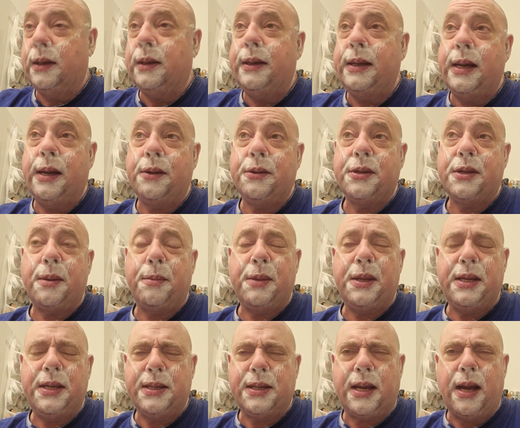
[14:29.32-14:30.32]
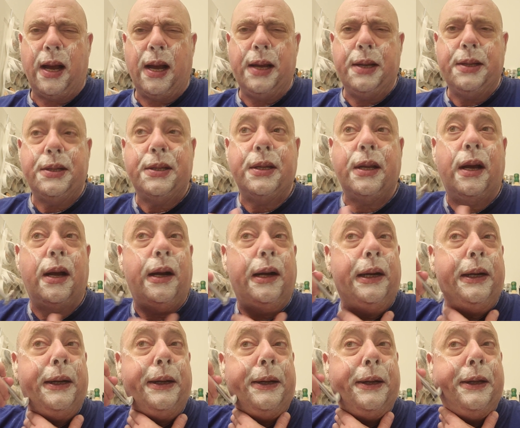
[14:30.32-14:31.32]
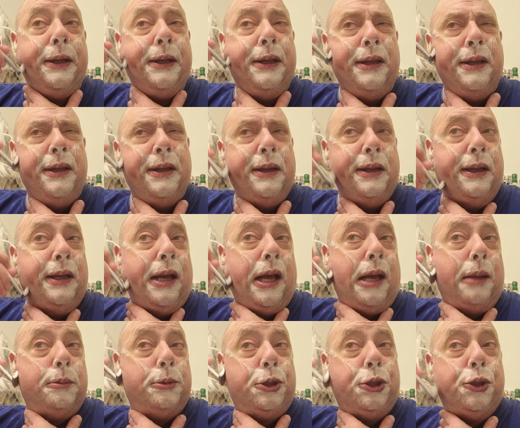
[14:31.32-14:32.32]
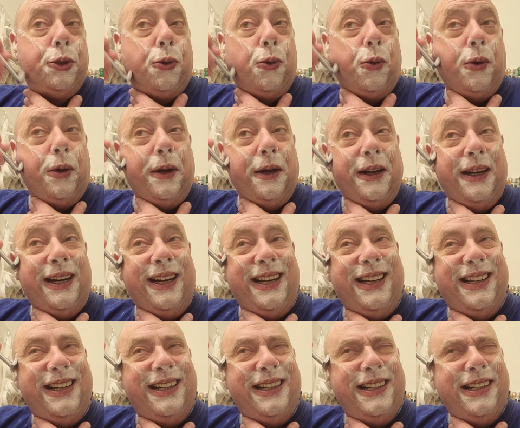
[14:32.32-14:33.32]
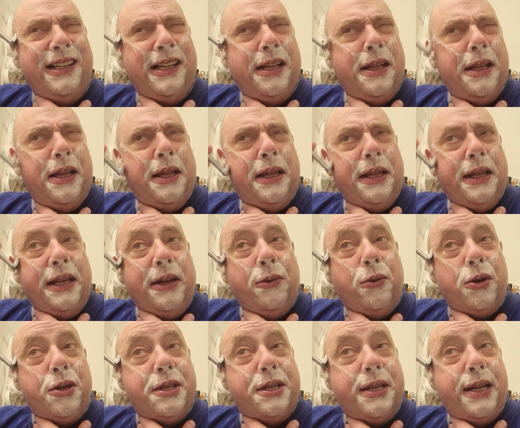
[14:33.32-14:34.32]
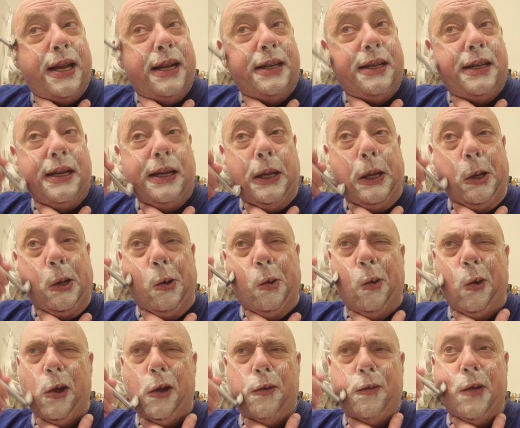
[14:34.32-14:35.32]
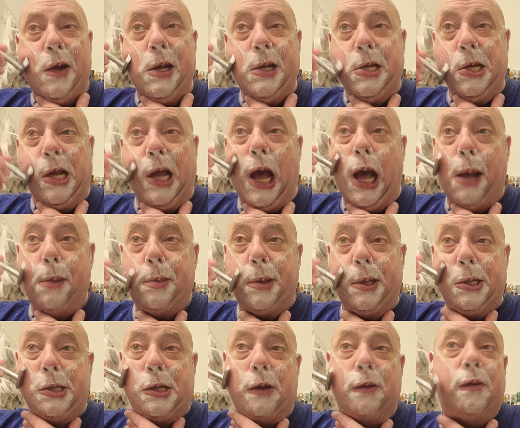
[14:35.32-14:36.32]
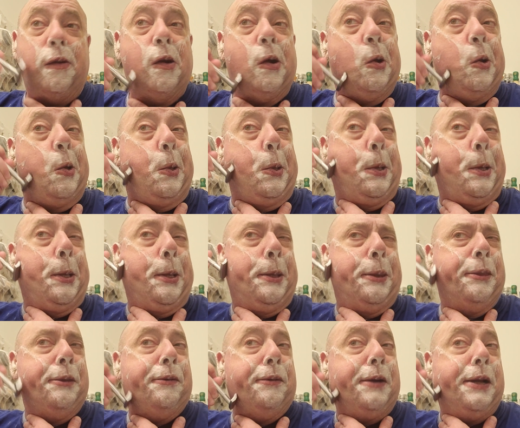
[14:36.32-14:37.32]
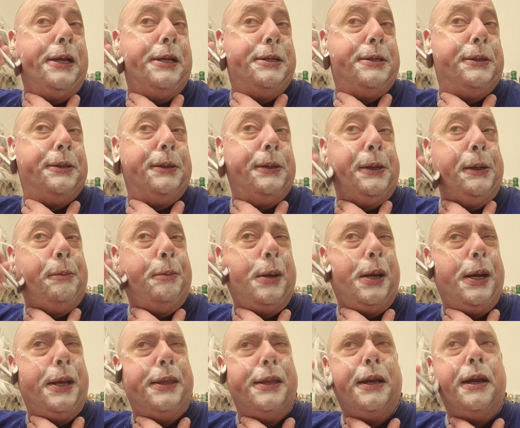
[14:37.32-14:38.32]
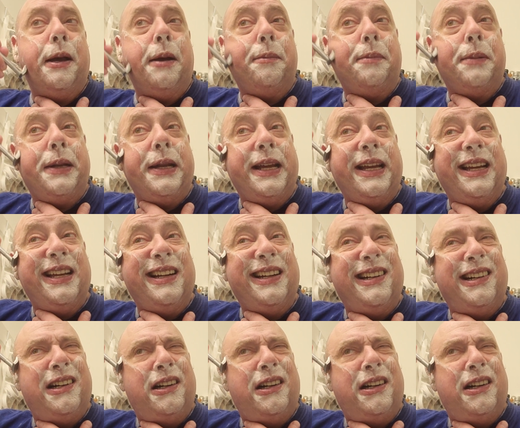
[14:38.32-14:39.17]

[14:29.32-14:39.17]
Now, some of these guys, I'm sure, were sent advanced copies of the razor by the company.